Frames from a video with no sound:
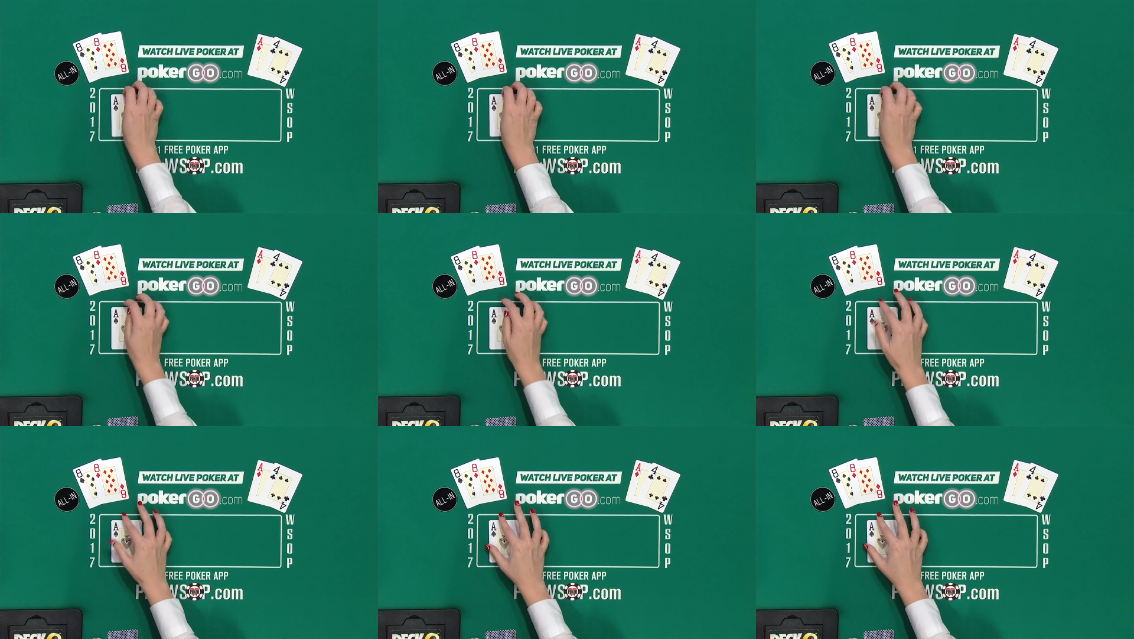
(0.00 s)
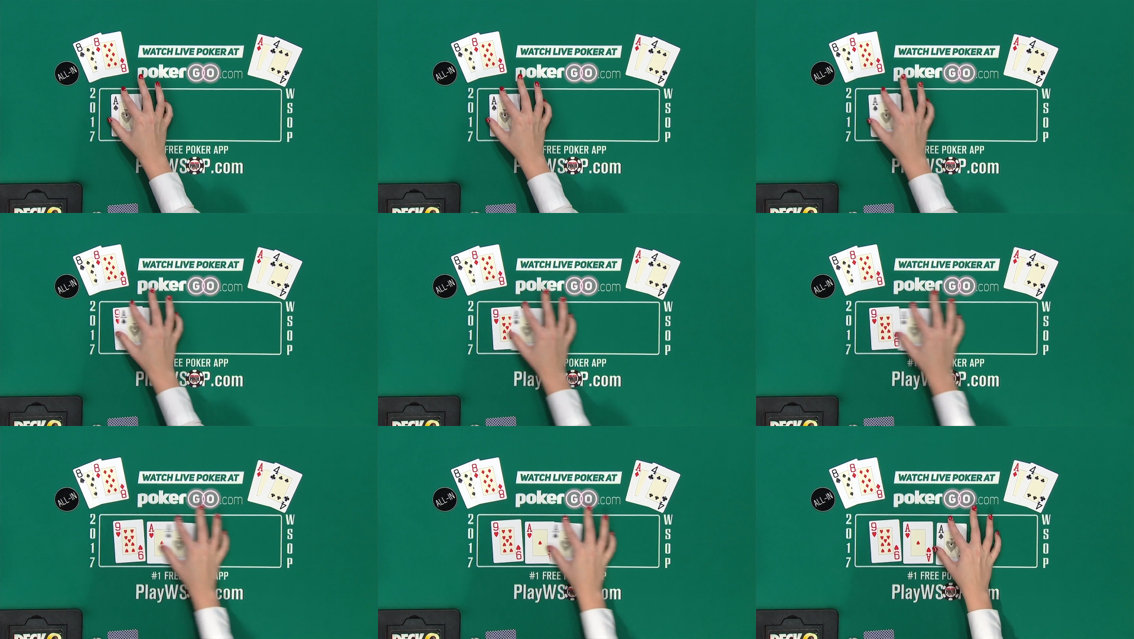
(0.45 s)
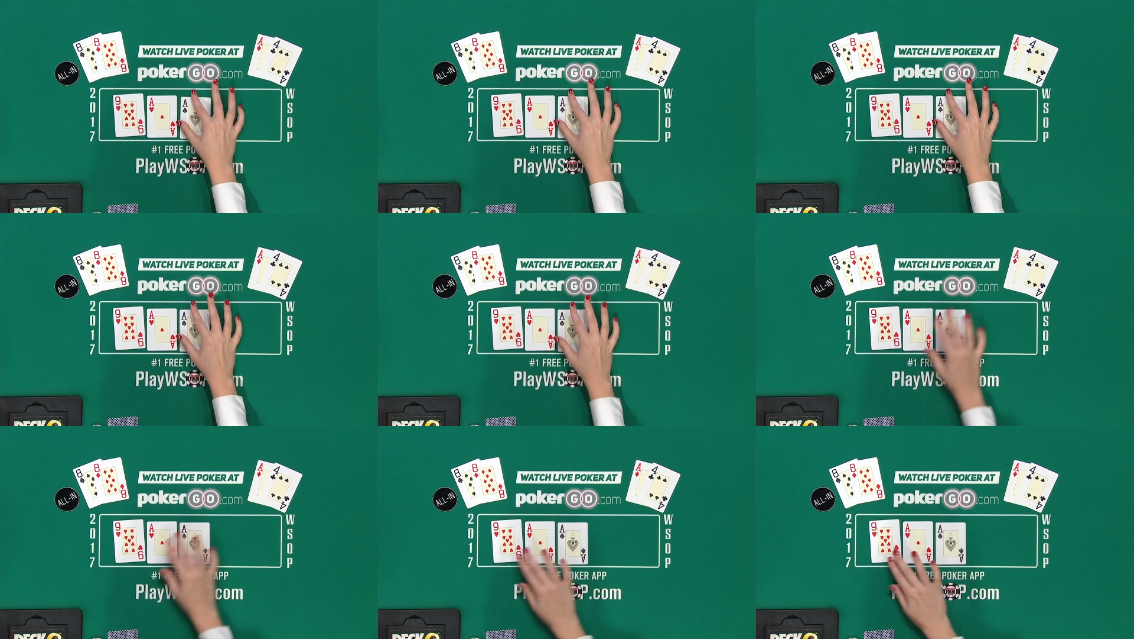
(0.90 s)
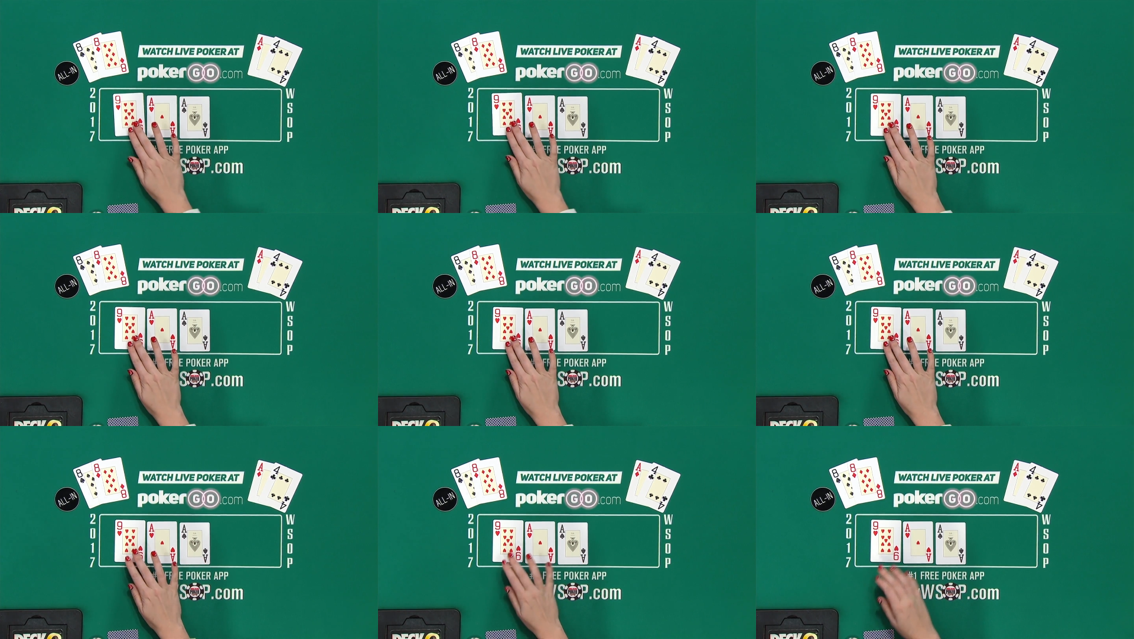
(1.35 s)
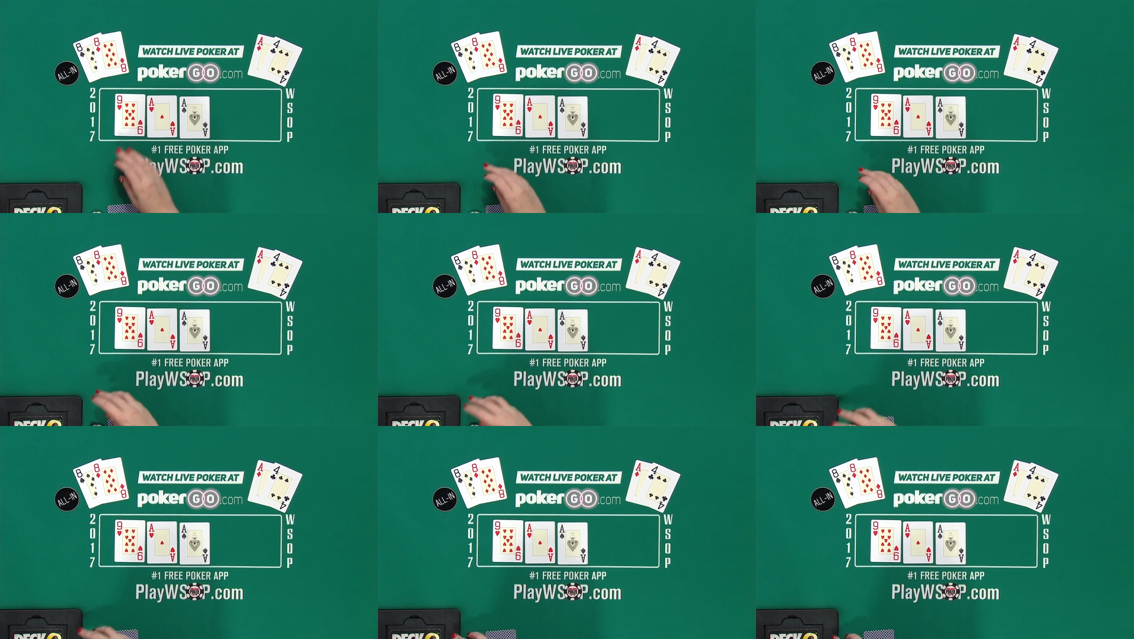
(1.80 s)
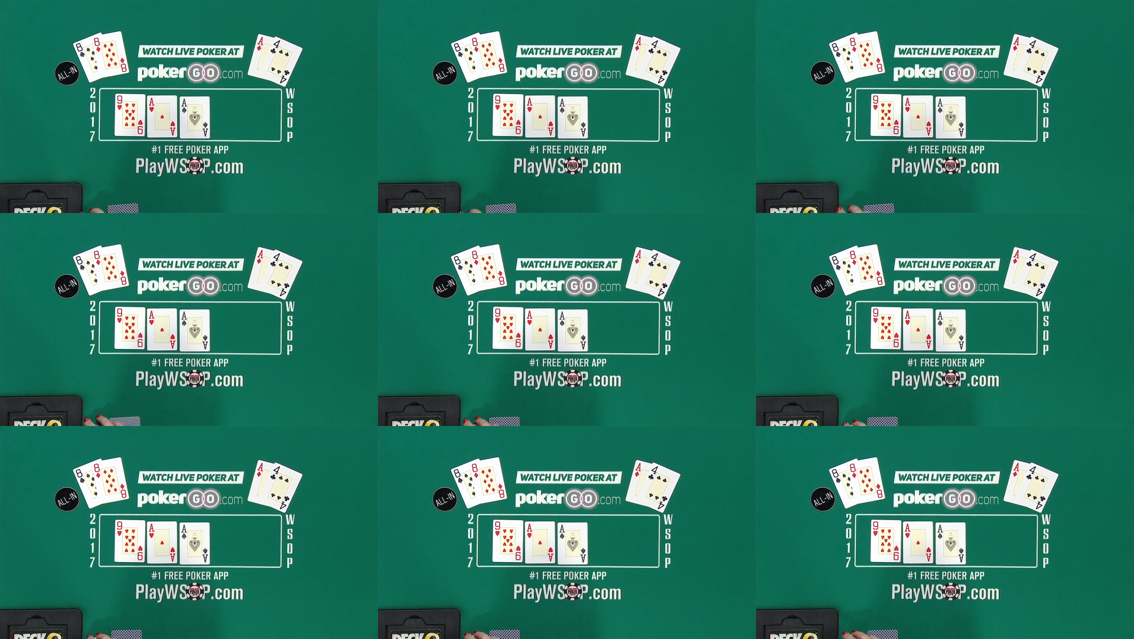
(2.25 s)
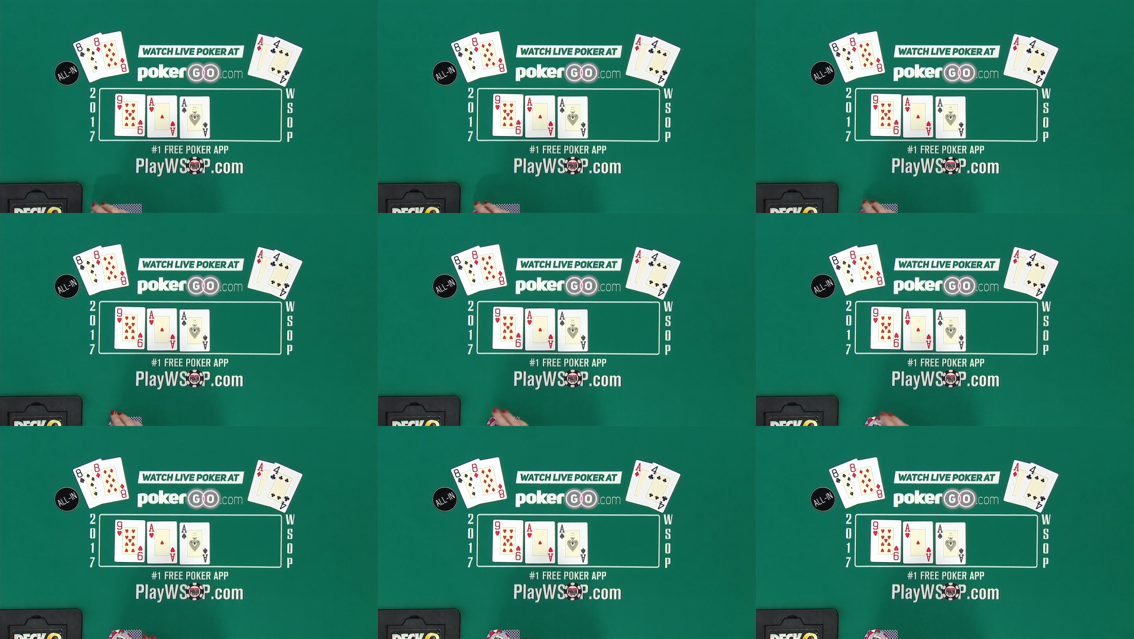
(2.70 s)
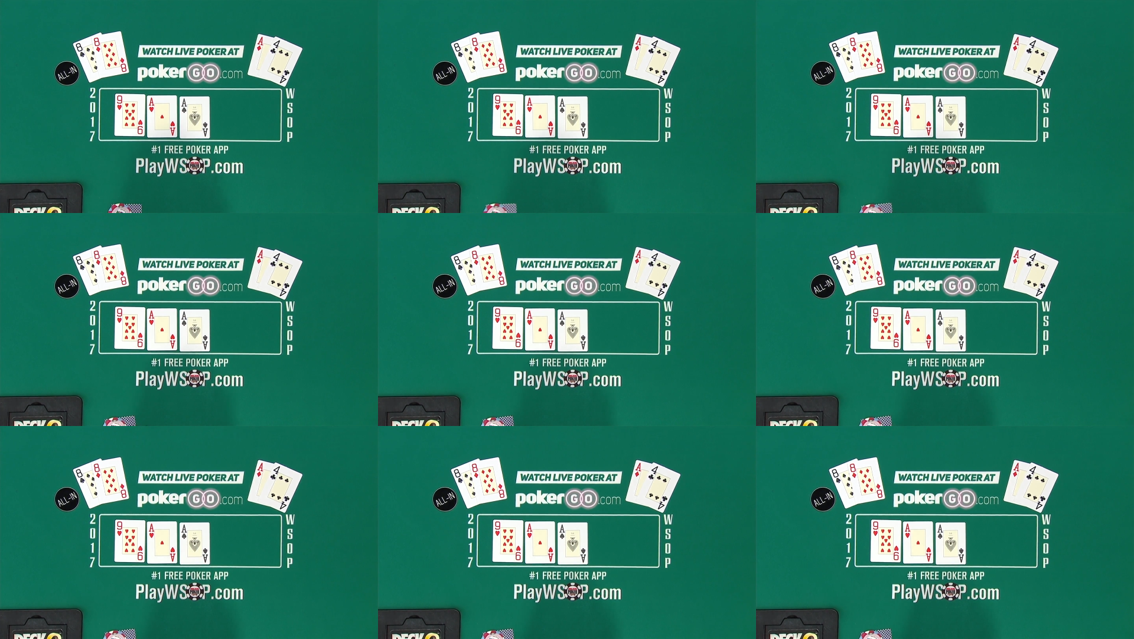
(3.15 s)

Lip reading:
(no speaker visible)